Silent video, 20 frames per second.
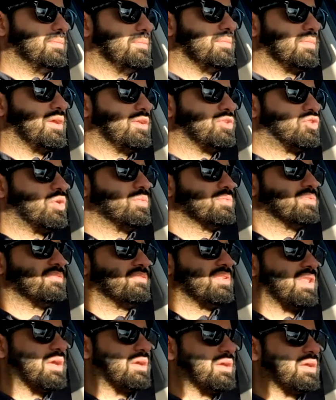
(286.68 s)
in terms of
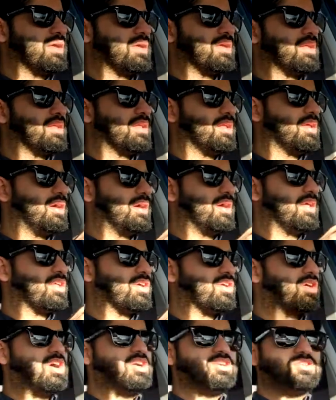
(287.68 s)
like the
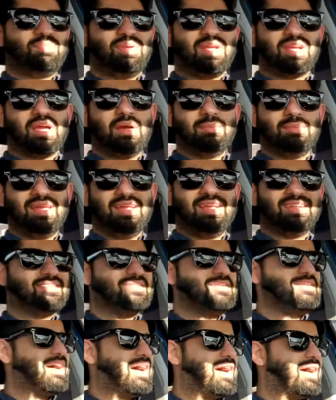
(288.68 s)
car's pickup, it's
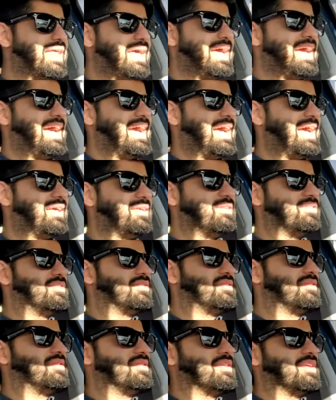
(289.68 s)
not
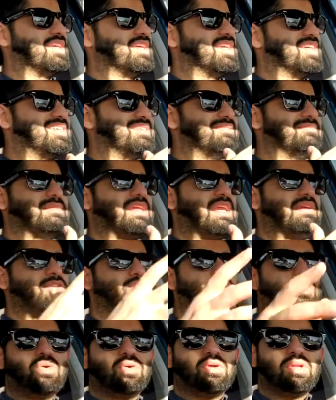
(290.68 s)
as, even
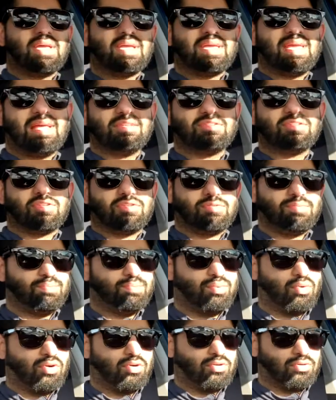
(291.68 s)
though it like has a
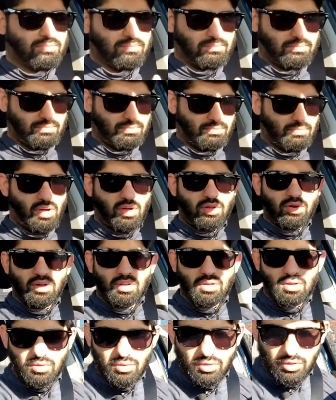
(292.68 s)
sport
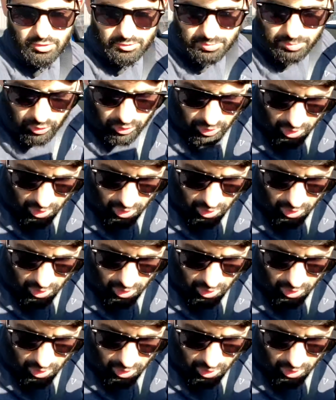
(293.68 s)
model or sport